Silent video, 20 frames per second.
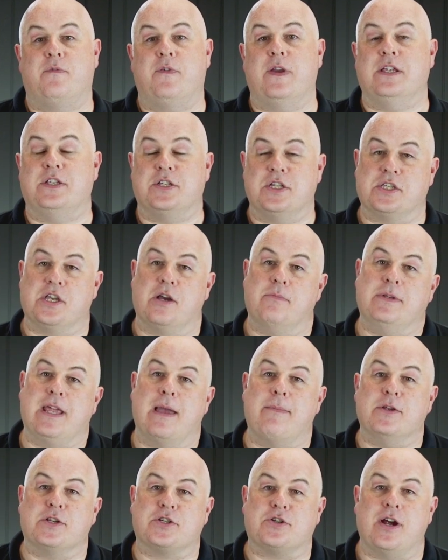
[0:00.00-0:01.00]
features I'm
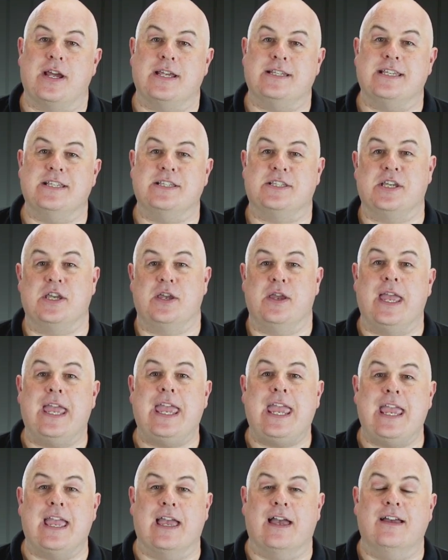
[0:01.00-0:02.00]
demonstrating to you
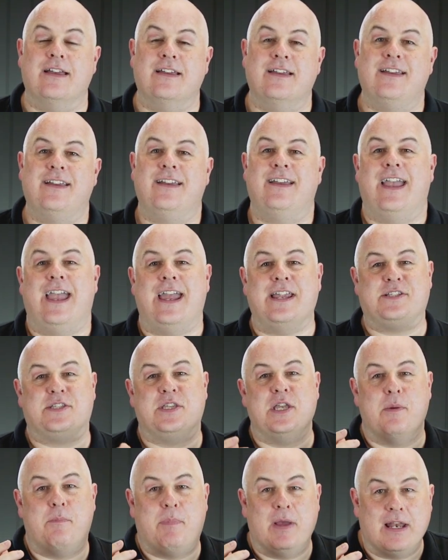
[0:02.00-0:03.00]
here, it's
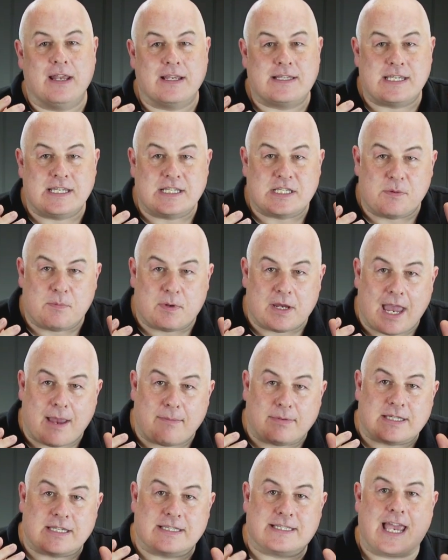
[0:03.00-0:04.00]
the ability to be
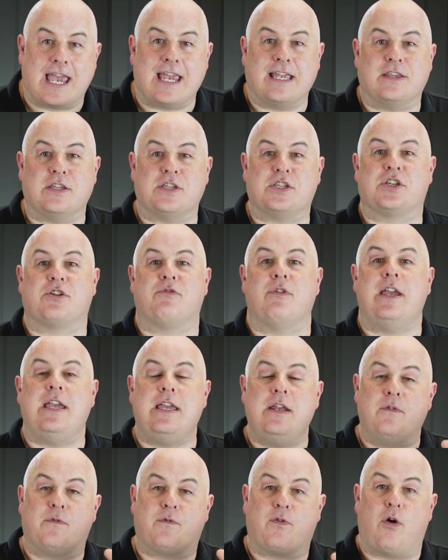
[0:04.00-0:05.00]
able to take the
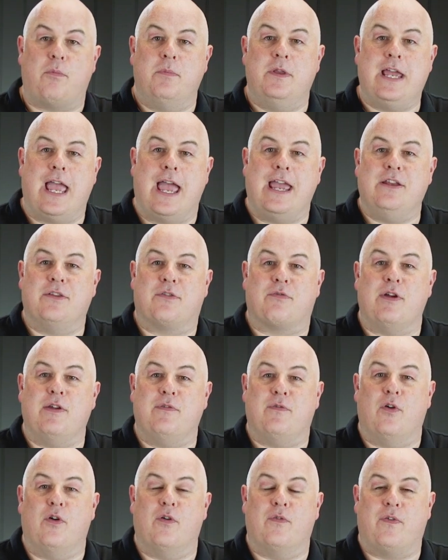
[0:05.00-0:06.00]
screen from the
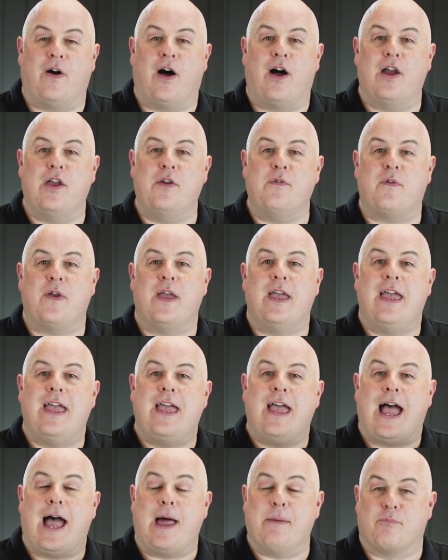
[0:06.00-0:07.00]
8345
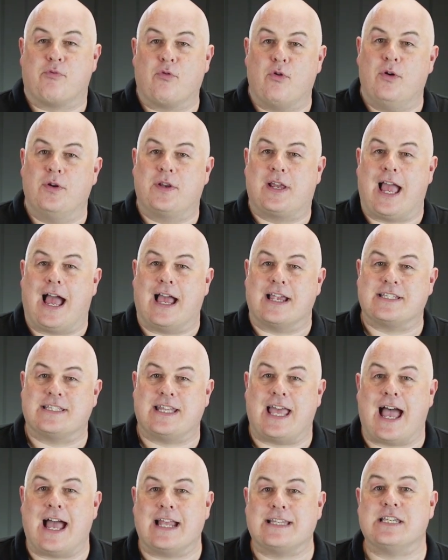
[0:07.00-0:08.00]
and broadcast
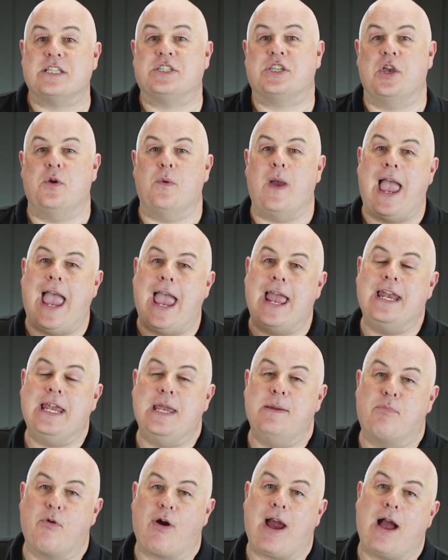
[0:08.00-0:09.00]
that to
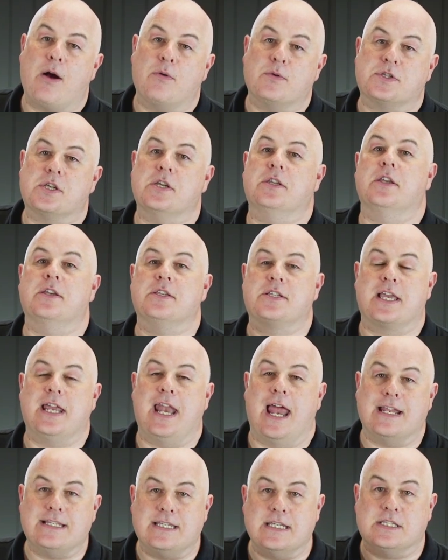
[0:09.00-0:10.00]
any browser that's
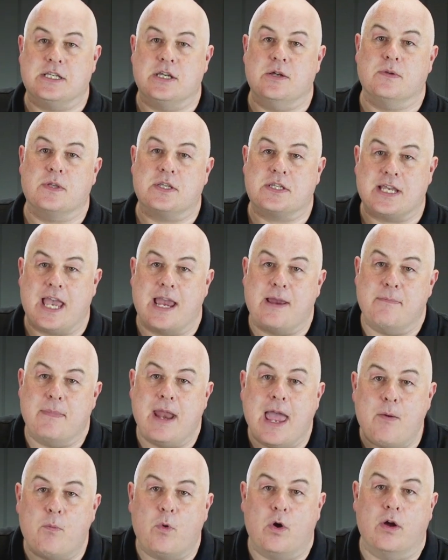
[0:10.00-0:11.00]
connected to the same
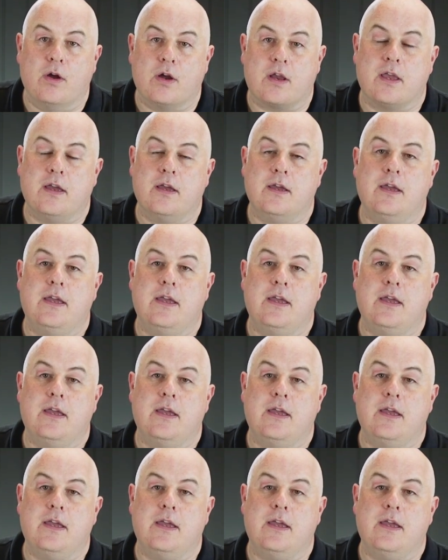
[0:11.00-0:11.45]
network.